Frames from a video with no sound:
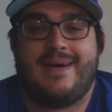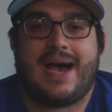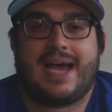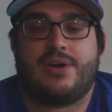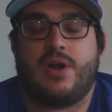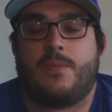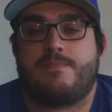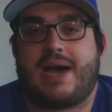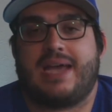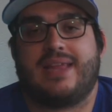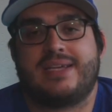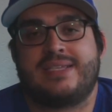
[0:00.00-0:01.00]
I don't know.
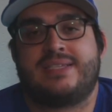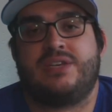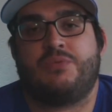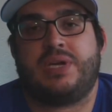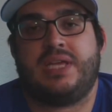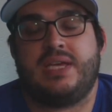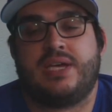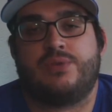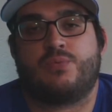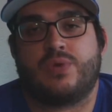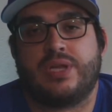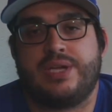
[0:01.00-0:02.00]
I'd like to see what he can
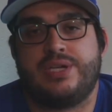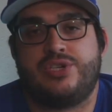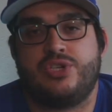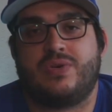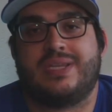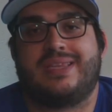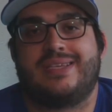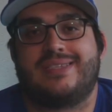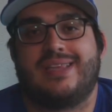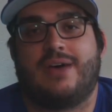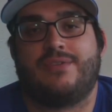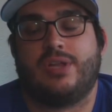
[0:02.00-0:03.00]
really do at this
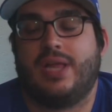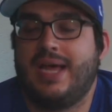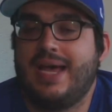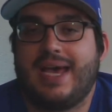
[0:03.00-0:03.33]
level.